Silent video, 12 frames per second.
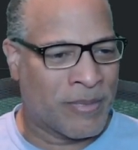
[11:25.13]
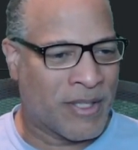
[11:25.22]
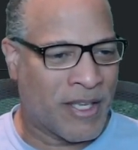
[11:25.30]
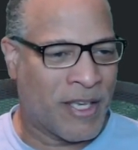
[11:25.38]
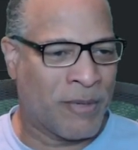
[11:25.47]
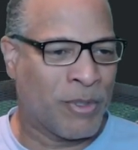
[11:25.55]

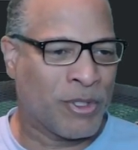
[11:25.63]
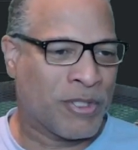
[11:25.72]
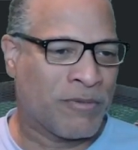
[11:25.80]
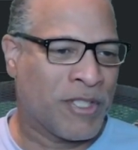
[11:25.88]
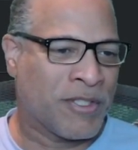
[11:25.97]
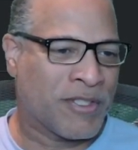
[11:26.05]
And most
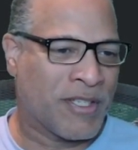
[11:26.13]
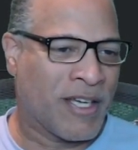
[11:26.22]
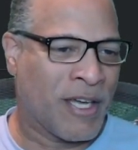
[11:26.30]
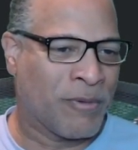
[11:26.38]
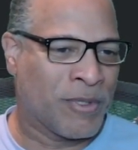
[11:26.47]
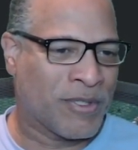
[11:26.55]
of these
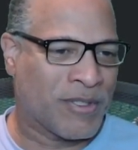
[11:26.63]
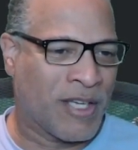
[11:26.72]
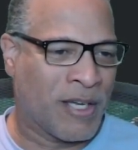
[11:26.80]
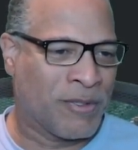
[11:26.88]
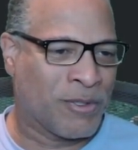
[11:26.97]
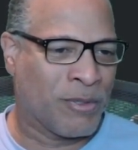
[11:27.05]
I was
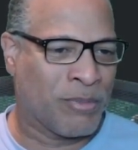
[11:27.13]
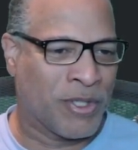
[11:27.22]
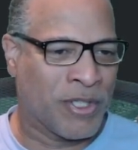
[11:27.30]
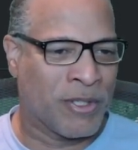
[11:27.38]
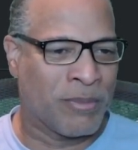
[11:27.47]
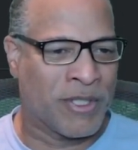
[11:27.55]
doing
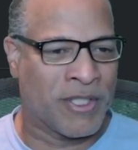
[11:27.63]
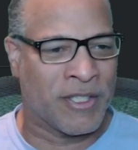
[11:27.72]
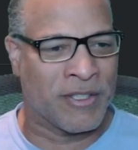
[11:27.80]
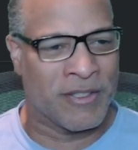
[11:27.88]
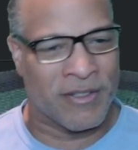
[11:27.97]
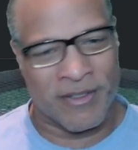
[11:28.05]
pretty good, but
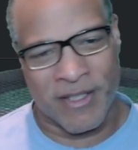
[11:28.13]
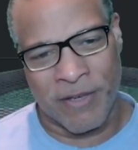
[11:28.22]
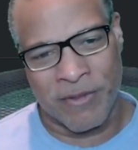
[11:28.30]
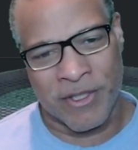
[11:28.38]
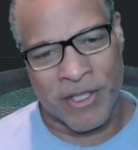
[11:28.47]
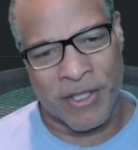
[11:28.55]
then
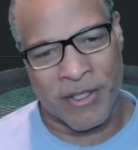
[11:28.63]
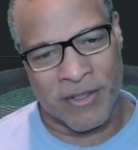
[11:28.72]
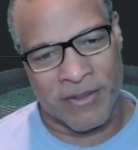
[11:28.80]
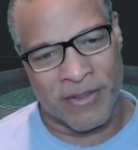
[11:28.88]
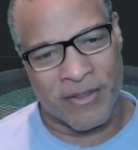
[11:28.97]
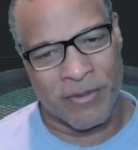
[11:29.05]

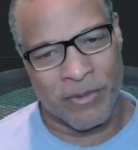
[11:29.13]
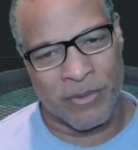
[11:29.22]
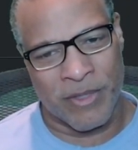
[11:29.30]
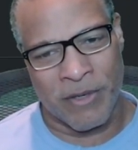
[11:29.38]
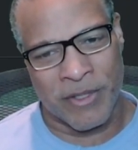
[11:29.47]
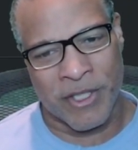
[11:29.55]
everything
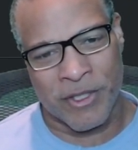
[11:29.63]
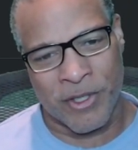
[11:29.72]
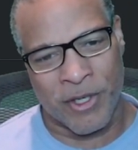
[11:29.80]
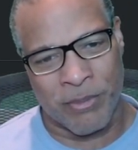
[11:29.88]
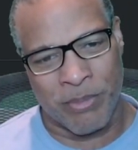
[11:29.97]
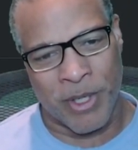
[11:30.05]

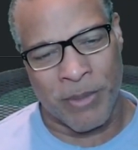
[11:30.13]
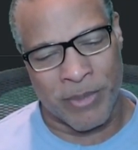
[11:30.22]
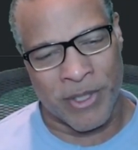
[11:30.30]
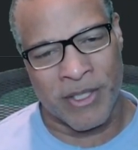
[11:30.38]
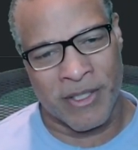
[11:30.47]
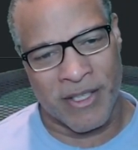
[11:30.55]
started
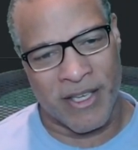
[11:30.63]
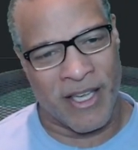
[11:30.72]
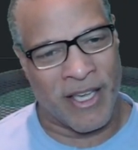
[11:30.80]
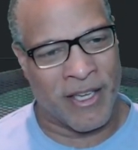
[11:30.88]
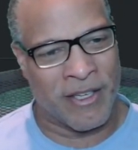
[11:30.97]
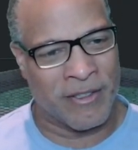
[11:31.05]
pumping,
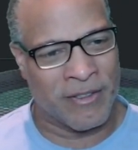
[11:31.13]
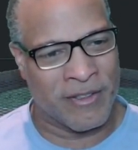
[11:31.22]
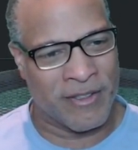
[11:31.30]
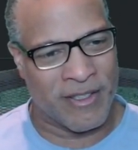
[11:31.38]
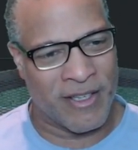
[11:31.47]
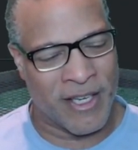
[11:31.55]

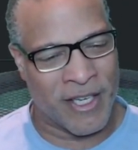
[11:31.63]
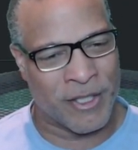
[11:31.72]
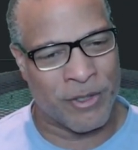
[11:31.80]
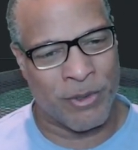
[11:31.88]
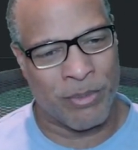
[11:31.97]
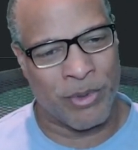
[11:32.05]
and I got
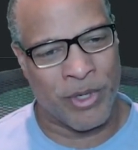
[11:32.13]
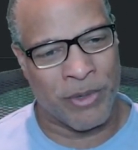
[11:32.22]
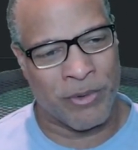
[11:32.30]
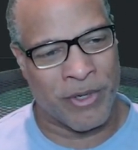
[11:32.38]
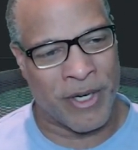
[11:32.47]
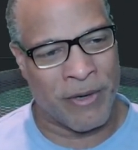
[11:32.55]
to a point
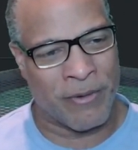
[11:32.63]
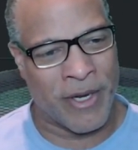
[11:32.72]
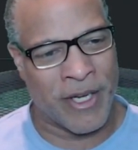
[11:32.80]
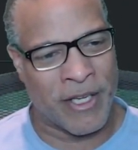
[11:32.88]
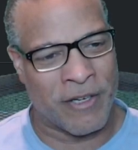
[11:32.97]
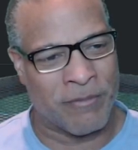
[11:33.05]
where I
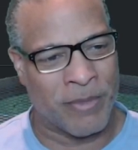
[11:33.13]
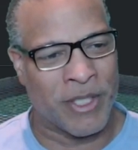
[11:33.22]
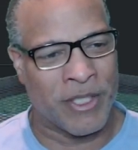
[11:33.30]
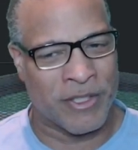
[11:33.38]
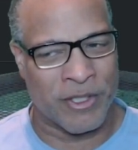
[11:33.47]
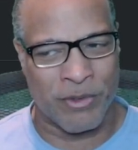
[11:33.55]
ran out of
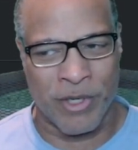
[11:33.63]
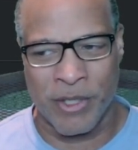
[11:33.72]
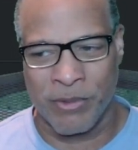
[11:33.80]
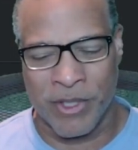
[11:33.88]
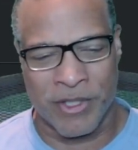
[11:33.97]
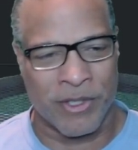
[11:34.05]
money to
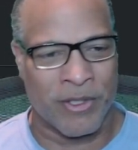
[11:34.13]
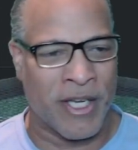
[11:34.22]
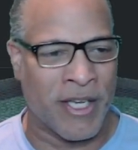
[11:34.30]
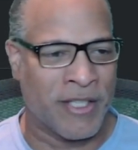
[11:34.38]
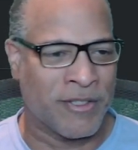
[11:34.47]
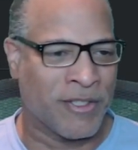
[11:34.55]
trade with, so I
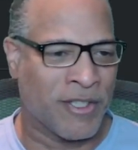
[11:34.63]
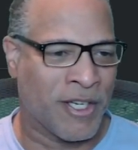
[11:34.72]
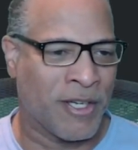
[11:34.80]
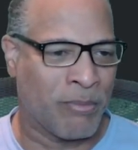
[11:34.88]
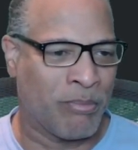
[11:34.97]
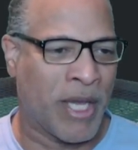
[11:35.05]
had to
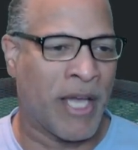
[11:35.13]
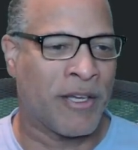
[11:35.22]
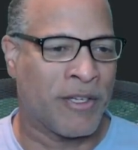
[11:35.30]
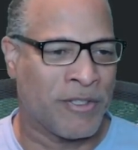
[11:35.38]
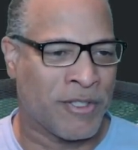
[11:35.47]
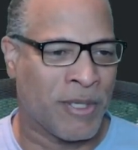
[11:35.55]
cut back
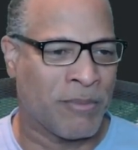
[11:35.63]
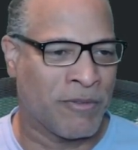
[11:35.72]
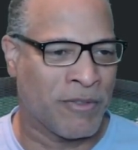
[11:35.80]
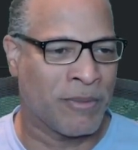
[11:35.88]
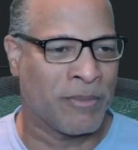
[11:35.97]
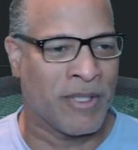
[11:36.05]
on some of
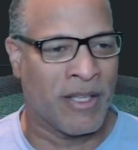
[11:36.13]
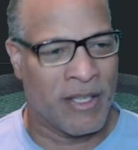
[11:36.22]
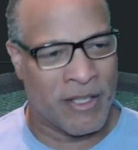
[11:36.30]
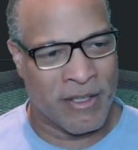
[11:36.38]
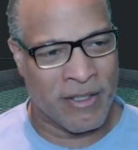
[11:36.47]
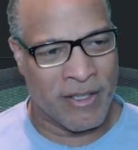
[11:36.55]
them
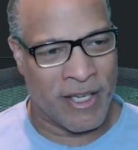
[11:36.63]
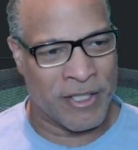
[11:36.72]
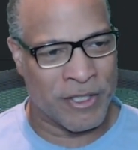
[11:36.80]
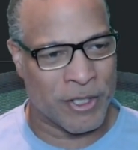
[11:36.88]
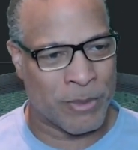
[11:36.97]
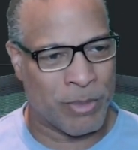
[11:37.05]

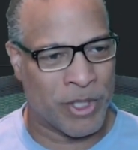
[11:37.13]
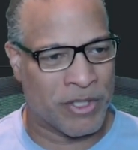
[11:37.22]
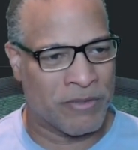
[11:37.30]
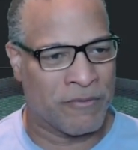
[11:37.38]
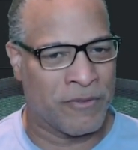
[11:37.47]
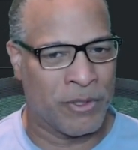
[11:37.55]
and just pick
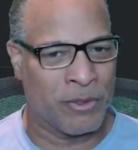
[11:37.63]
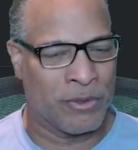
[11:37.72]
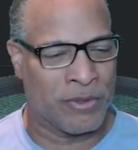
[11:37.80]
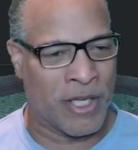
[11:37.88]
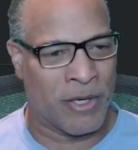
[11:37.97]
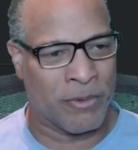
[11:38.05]
a few
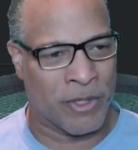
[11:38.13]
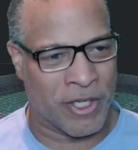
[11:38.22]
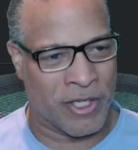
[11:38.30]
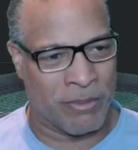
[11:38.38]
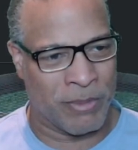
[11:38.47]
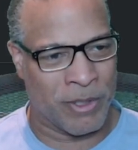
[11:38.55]
that were
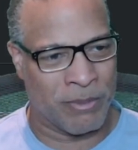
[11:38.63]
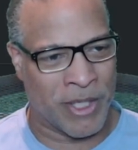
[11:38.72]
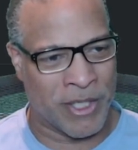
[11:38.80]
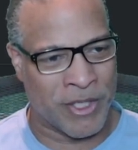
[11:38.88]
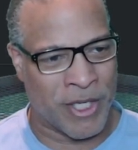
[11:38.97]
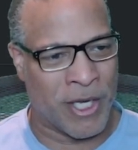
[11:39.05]
going to be
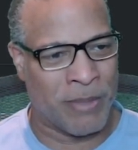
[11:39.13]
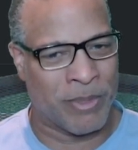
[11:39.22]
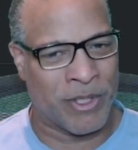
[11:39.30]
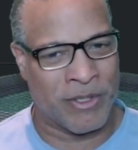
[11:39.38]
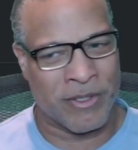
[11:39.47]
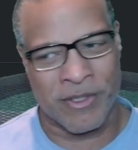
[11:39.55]
my
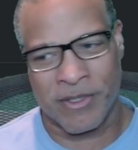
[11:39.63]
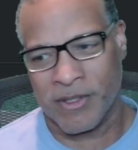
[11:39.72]
champions